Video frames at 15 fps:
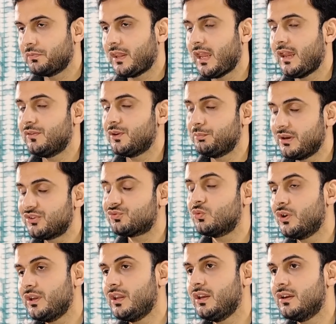And the best
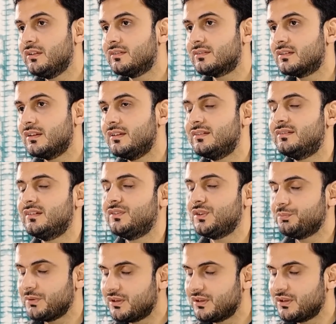way is set up